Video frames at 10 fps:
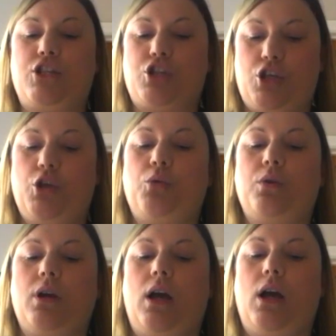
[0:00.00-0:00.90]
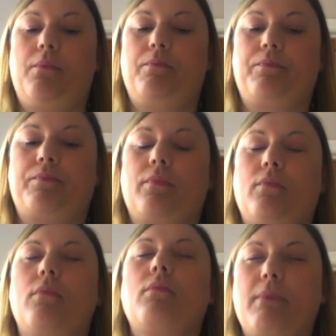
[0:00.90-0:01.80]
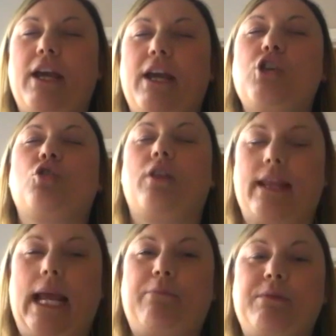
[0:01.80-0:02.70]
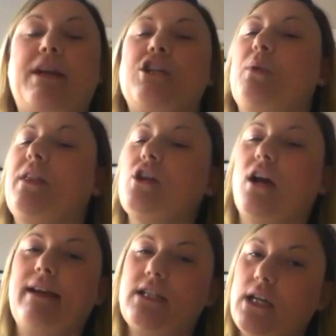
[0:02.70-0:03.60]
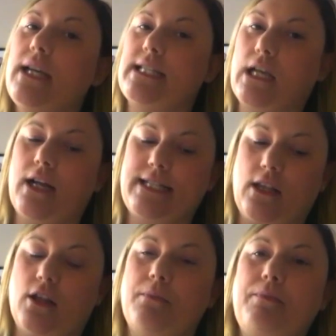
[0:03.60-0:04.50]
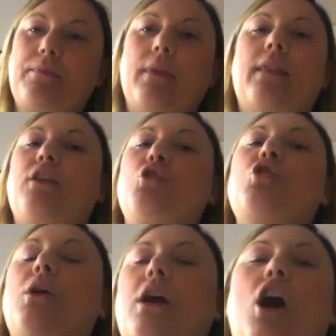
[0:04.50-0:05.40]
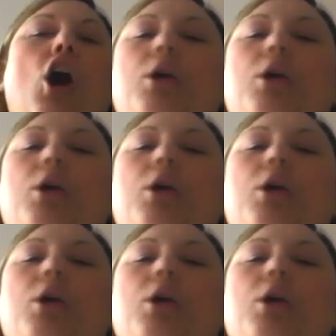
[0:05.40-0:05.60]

to make sure that the cameras match. So when the director is cutting them, at home,